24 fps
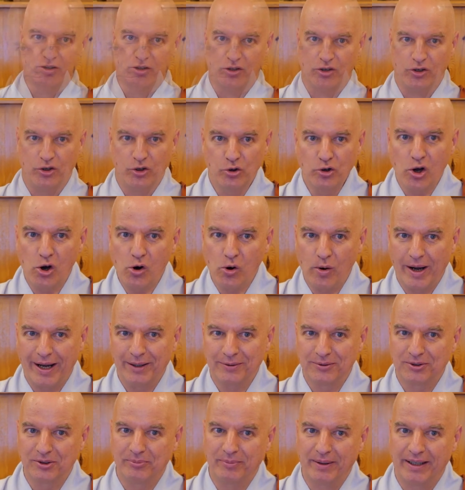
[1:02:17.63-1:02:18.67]
You know how
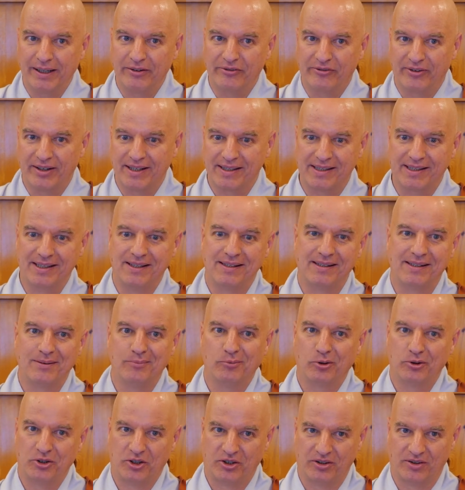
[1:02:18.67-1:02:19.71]
to manifest these
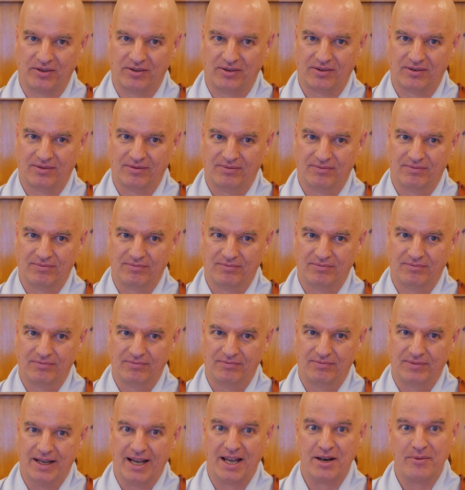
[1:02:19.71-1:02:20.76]
emotions
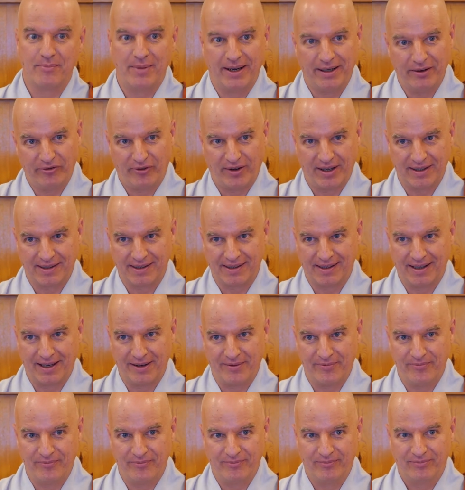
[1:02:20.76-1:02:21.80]
and manifest
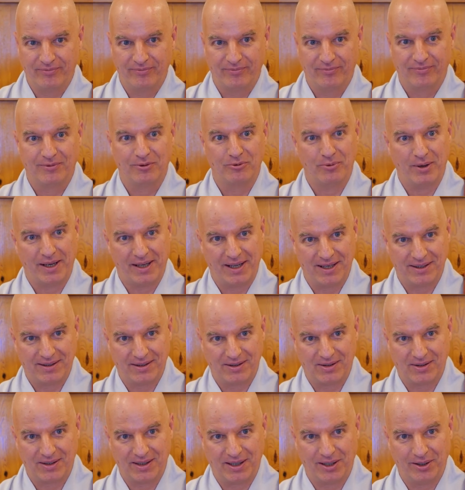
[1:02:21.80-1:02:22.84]
them when
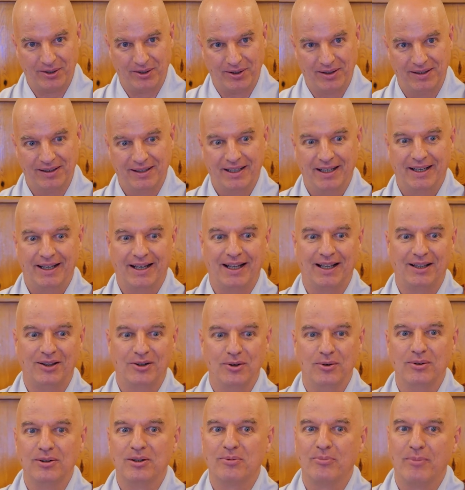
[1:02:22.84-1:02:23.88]
necessary and
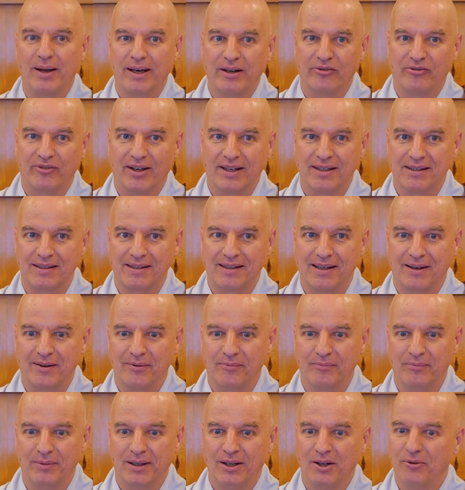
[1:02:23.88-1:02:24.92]
don't manifest
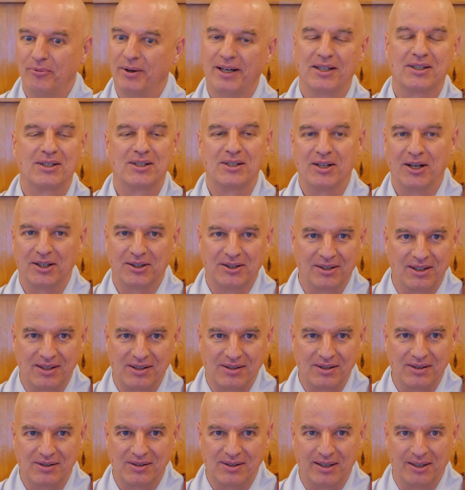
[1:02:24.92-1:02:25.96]
them when it's not
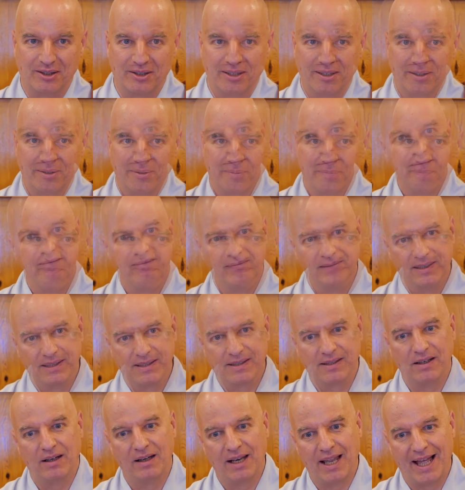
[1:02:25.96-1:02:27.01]
necessary.
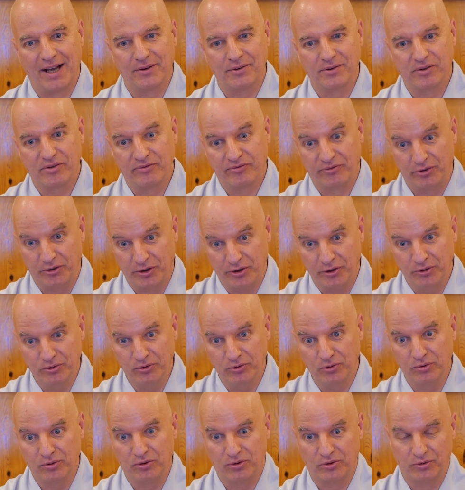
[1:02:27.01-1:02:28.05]
This allows for
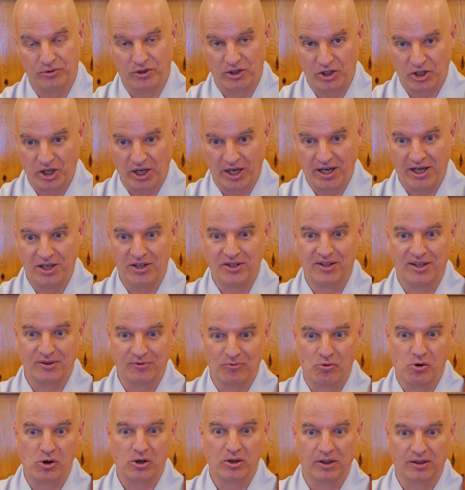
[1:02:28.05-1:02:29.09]
you to change and
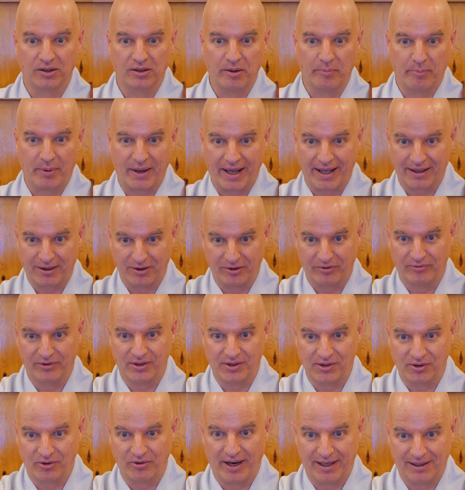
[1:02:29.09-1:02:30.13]
walk on the path of
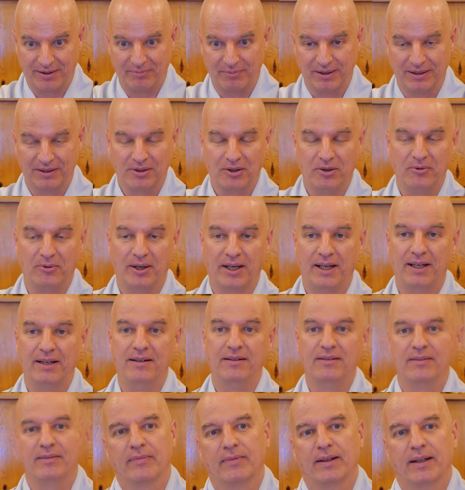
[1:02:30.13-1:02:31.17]
this great middle way,
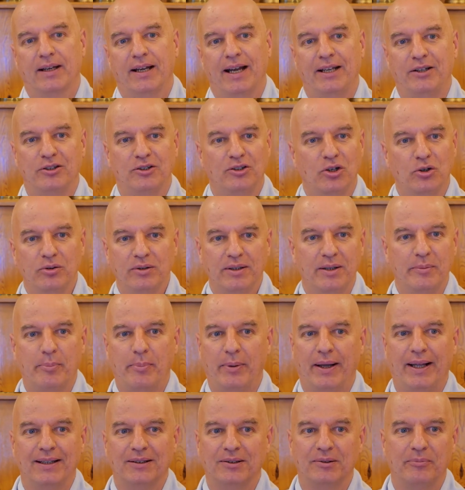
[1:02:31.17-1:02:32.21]
and you don't
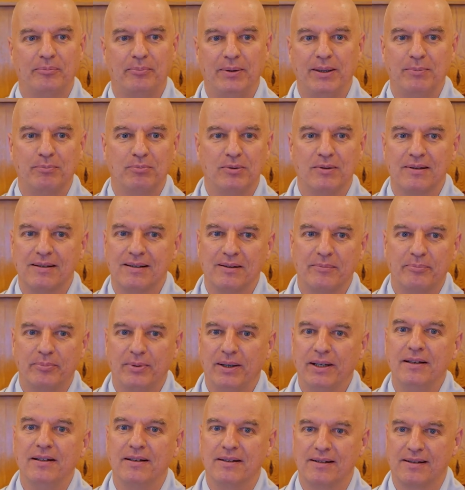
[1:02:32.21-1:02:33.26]
depend on people's
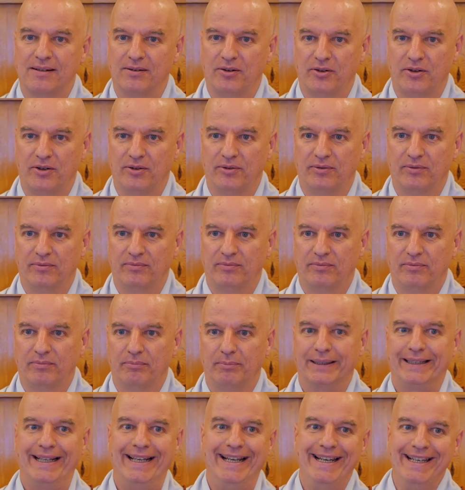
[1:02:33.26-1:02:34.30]
opinions on you.
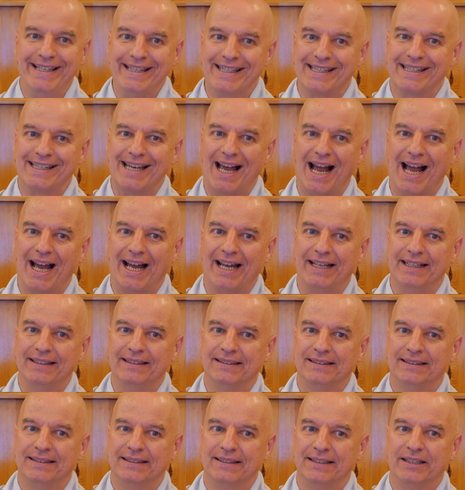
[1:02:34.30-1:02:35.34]
But inside,
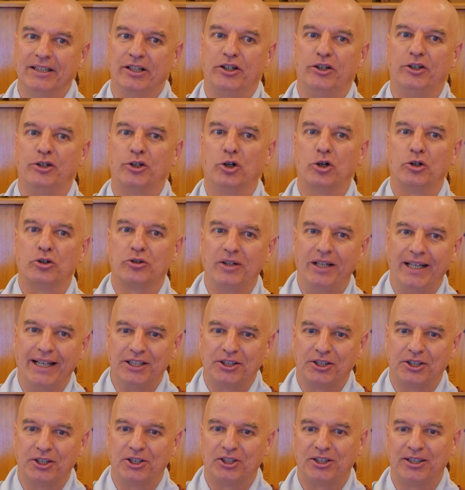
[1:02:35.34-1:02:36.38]
your
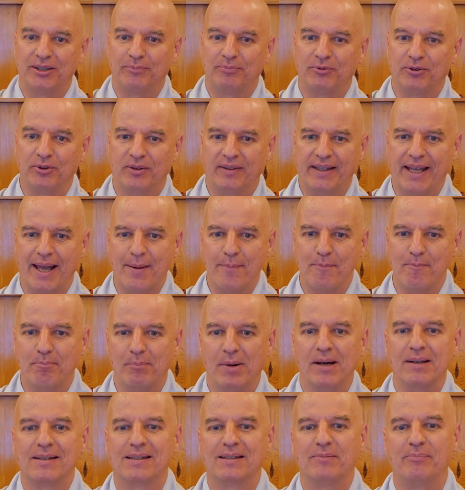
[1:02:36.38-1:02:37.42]
relationship to them
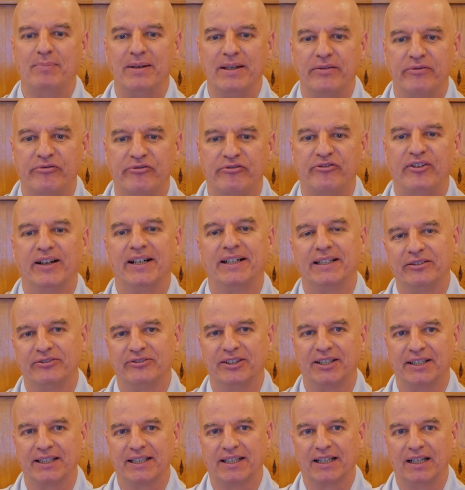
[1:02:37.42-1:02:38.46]
must be very,
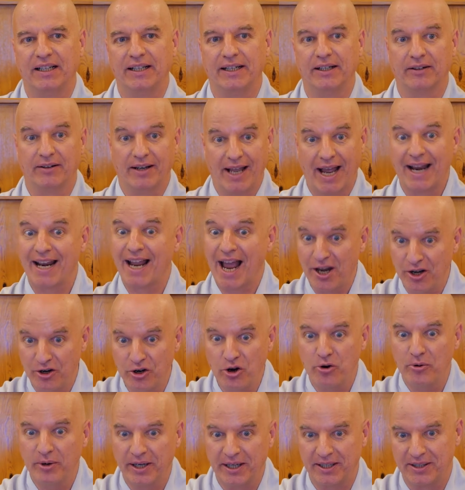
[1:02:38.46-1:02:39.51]
very clear. And I
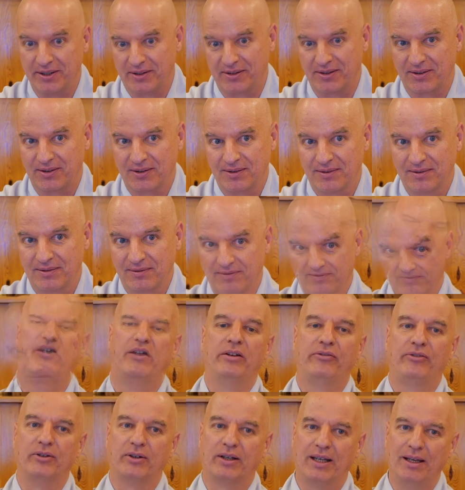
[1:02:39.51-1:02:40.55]
know it is.
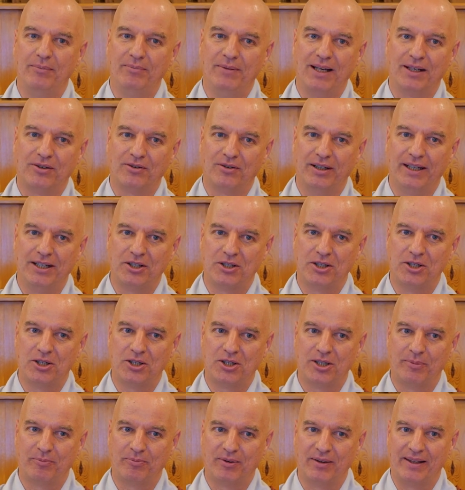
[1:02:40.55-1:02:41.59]
If you keep that
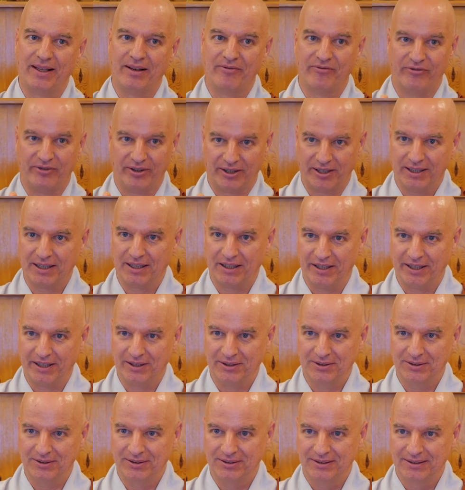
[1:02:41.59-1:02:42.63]
relationship to them very
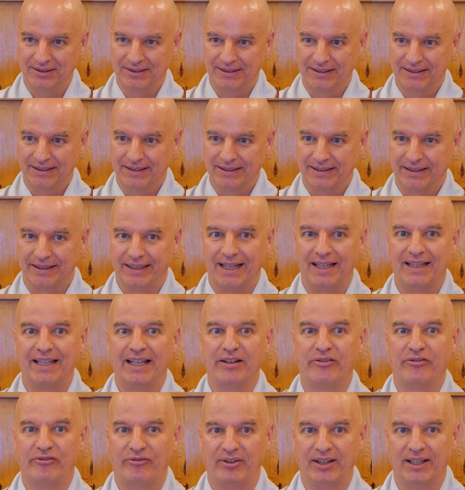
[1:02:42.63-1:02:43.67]
clear, then they
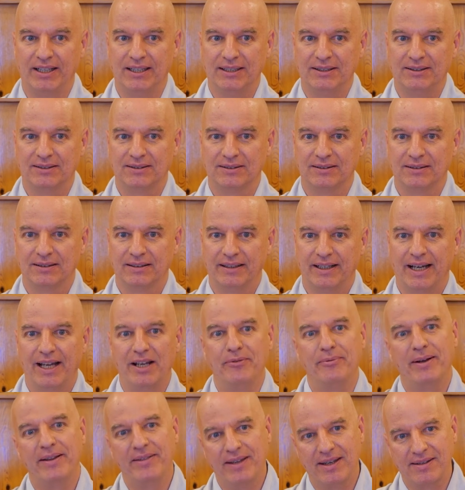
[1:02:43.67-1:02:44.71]
feel it, and
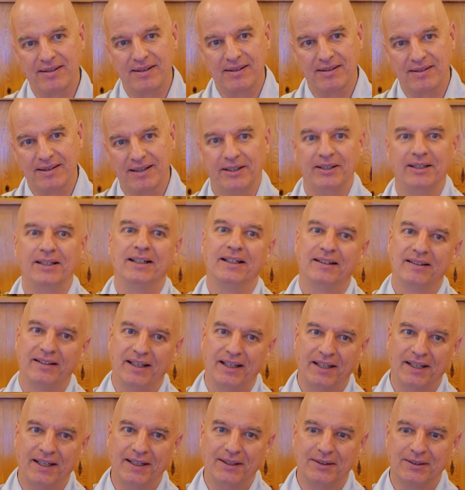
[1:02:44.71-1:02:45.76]
when necessary, they
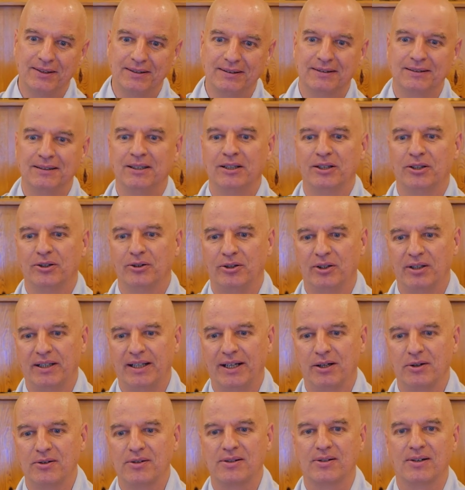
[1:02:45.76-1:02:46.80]
hear it or they
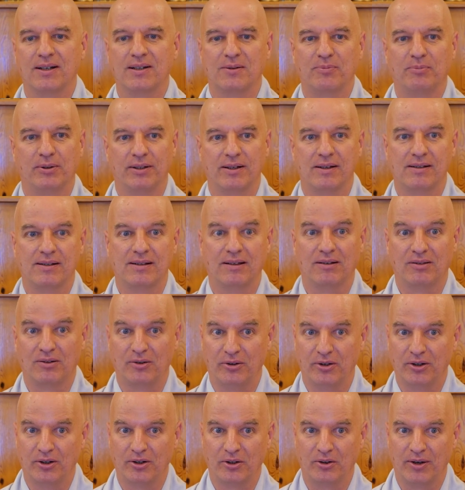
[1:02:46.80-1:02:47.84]
also experience it through
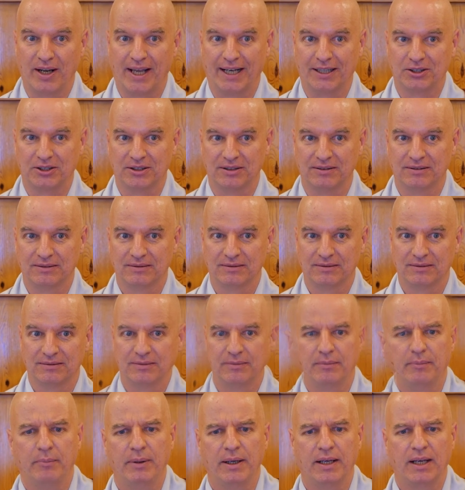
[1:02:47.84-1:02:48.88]
your own action.
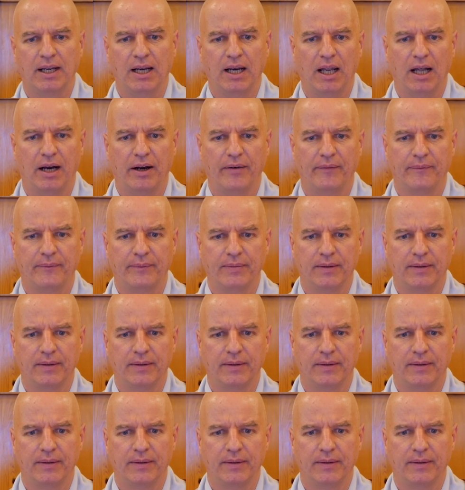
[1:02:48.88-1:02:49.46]
Michela,